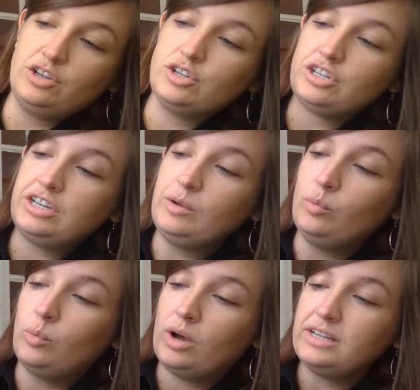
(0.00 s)
She
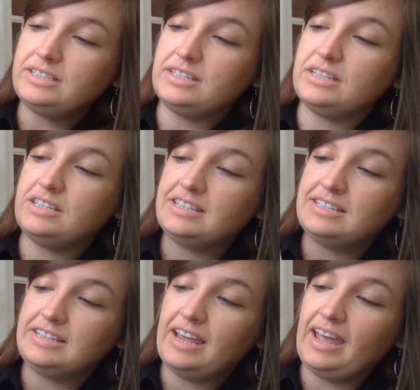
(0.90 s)
wanted to
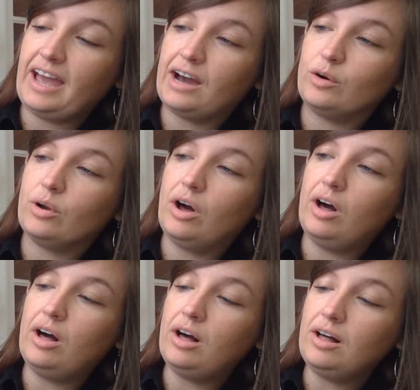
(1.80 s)
stay out
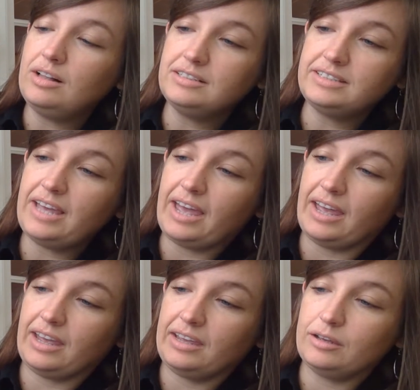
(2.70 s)
all
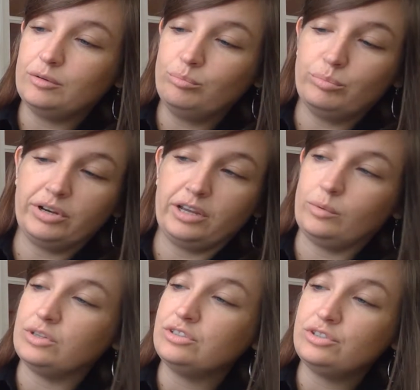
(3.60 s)
day, but it
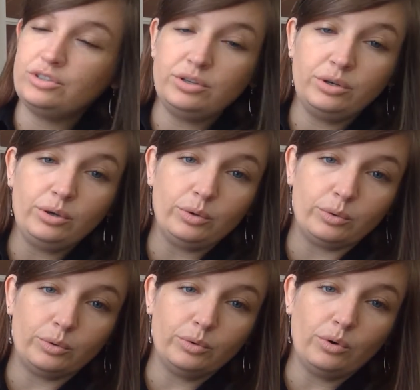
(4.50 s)
was
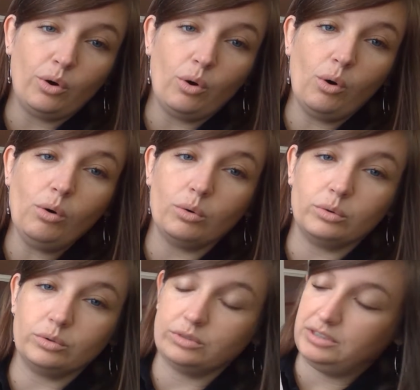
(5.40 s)
too
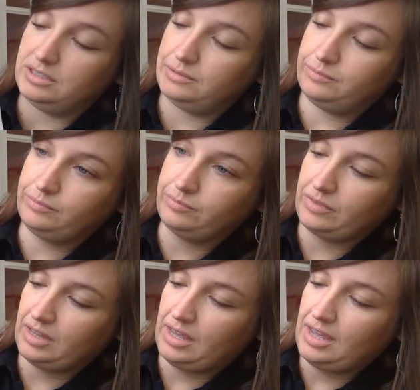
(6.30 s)
cold.
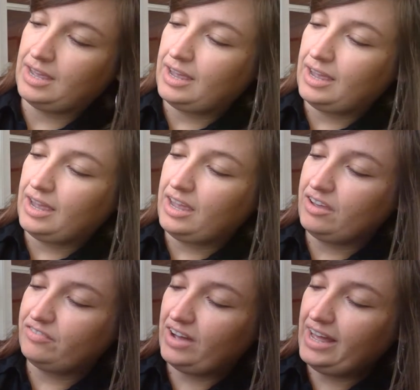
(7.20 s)

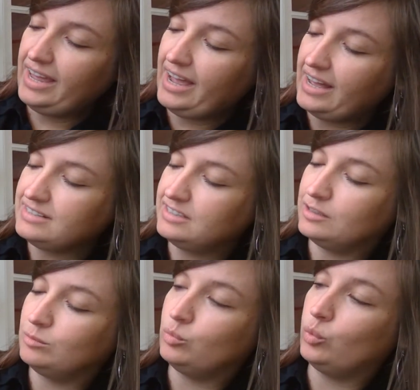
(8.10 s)
If I had
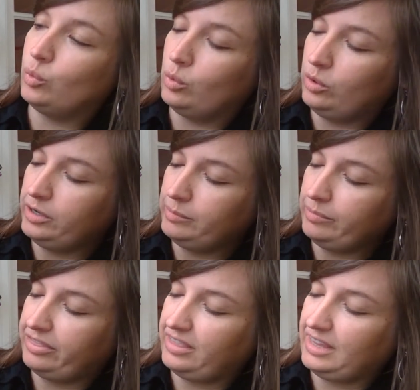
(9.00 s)
some
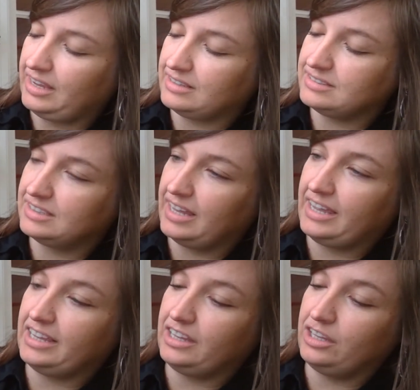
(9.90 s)
warm things
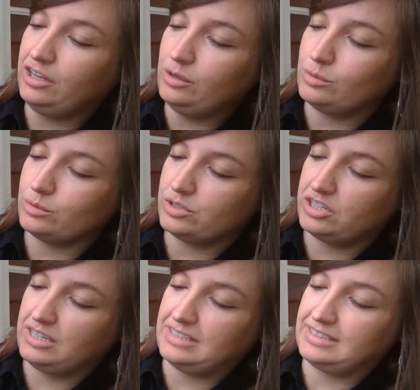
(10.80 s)
like you,
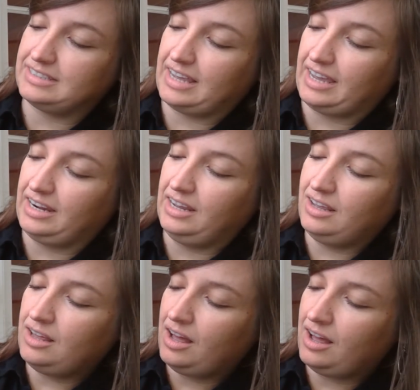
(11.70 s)
she said,
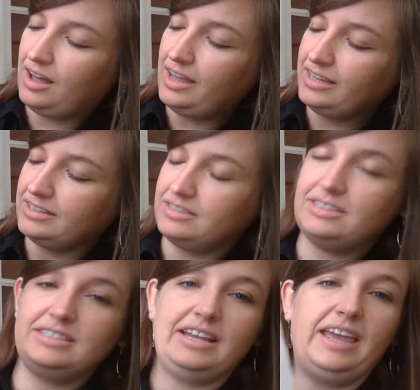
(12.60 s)
I could
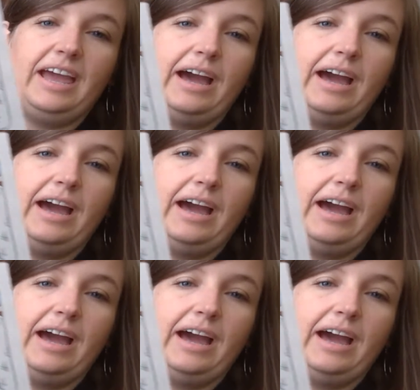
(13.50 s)
stay